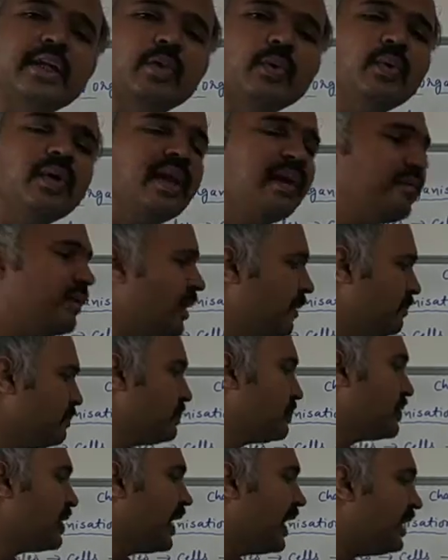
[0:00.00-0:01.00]
2 level.
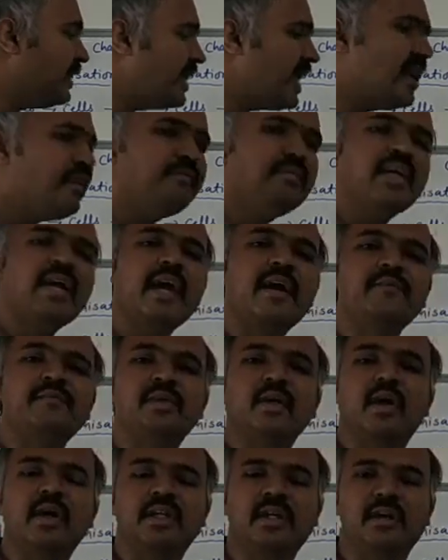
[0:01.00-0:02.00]
And then we have
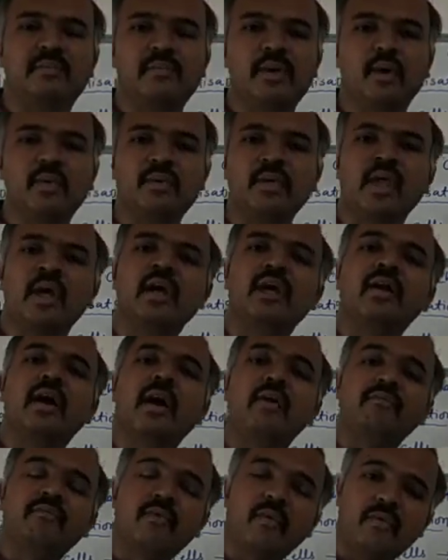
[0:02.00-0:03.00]
talked about
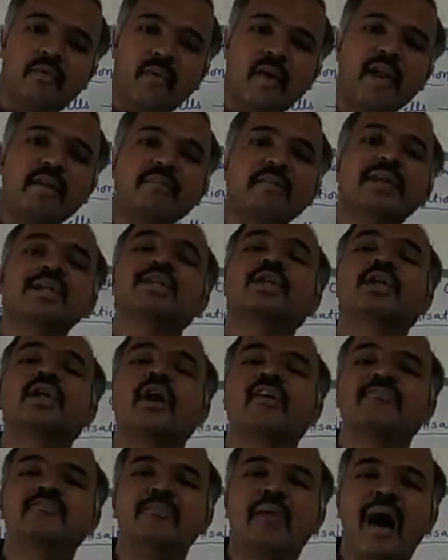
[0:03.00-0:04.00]
formation
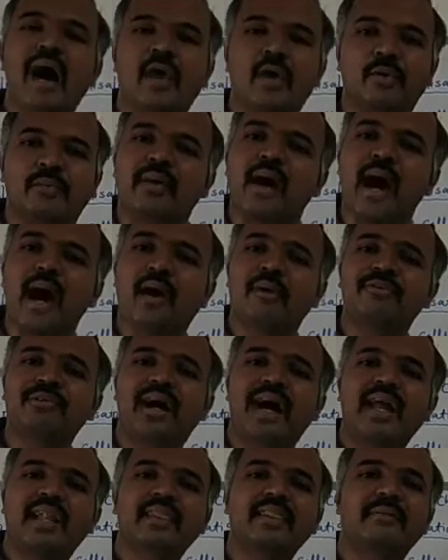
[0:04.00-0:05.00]
of biome. How
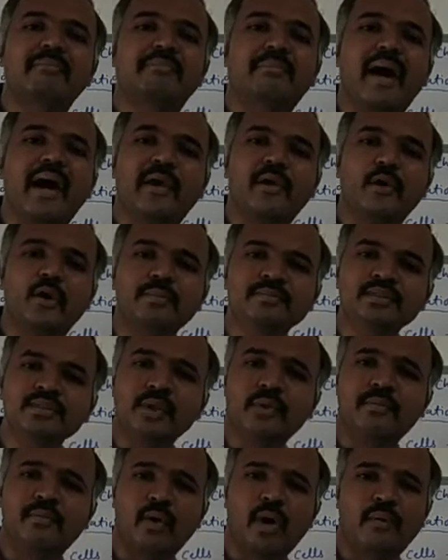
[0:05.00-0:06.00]
are the biomes
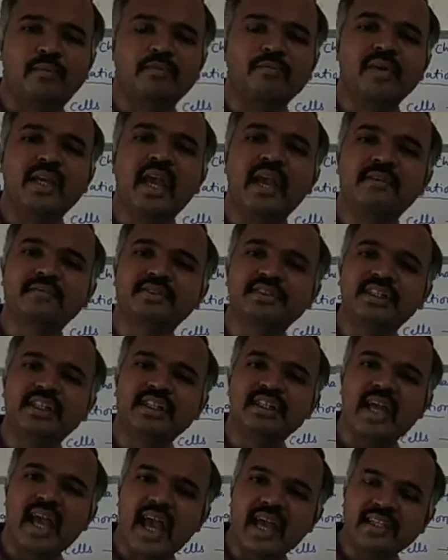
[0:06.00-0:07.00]
formed? We have seen
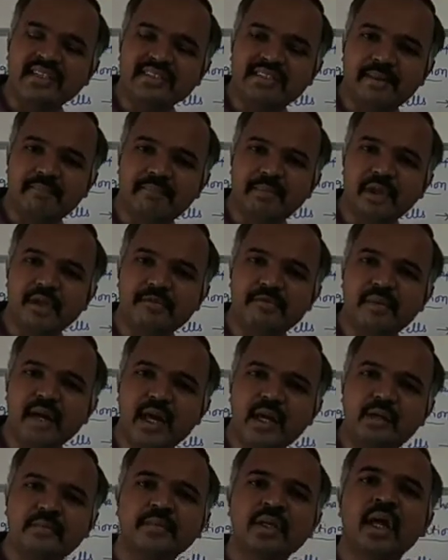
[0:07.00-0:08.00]
the example of
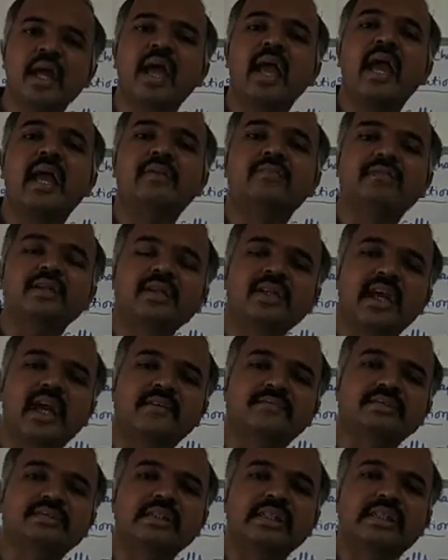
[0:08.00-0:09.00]
biome and we
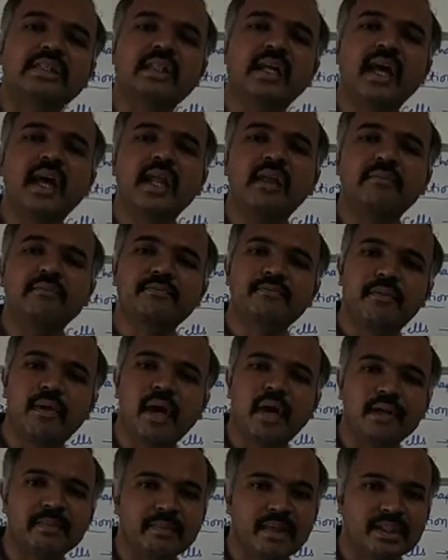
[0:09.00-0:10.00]
have seen the
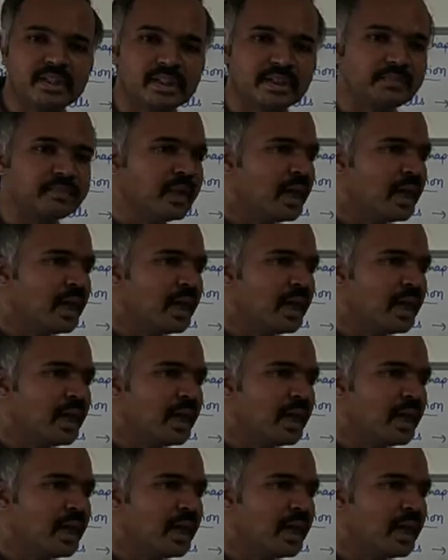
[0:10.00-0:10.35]
formation.